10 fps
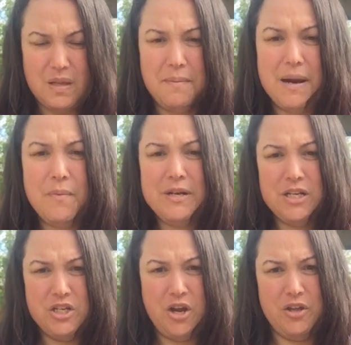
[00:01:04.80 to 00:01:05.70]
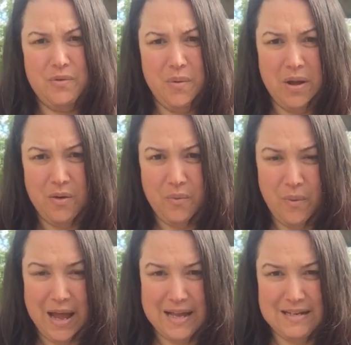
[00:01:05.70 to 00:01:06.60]
But I wanted to show you
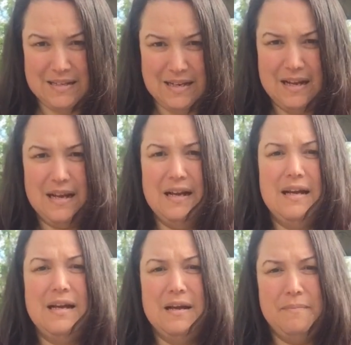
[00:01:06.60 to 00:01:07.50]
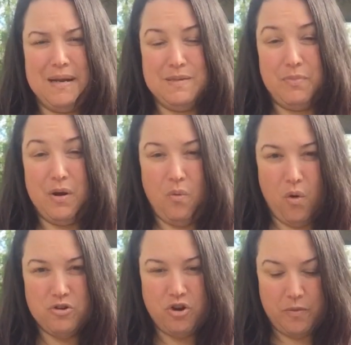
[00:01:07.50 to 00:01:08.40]
what my spring
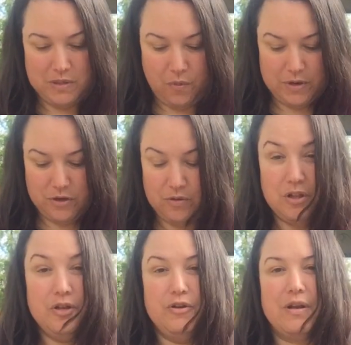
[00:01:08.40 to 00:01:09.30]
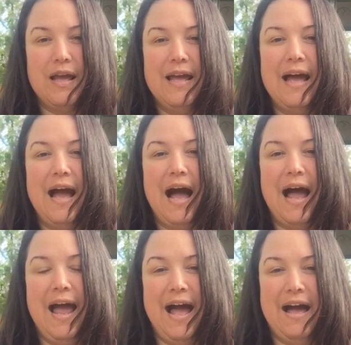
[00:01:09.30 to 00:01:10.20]
wardrobe is going to include. I
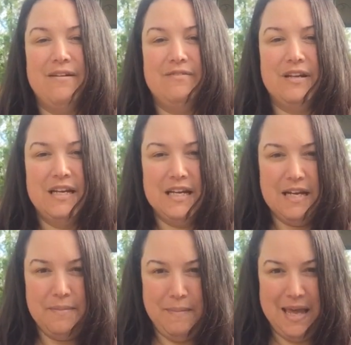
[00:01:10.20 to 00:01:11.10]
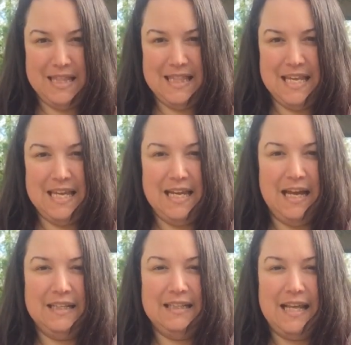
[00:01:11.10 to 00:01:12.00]
have made the
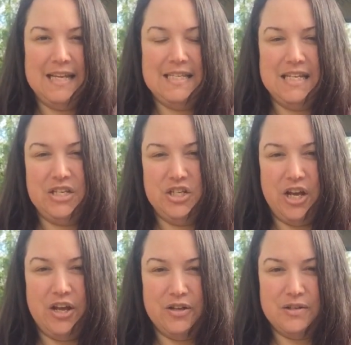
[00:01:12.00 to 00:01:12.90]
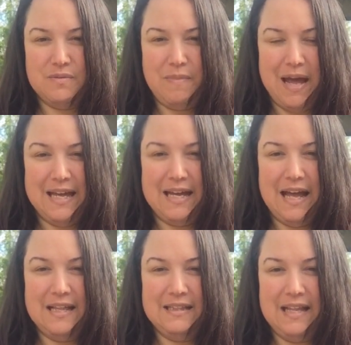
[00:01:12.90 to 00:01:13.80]
Lacy shells by
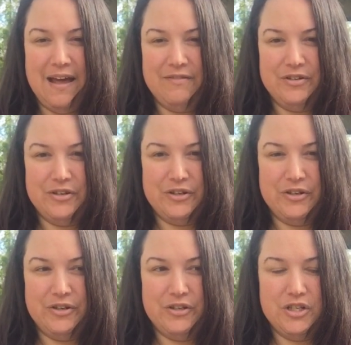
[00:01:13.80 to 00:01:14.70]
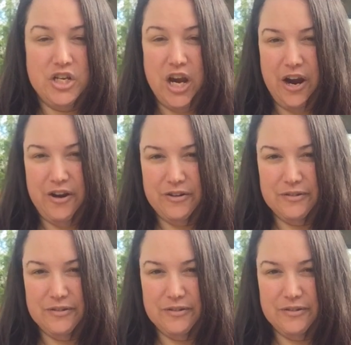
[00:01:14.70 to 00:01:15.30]
a lavender chair.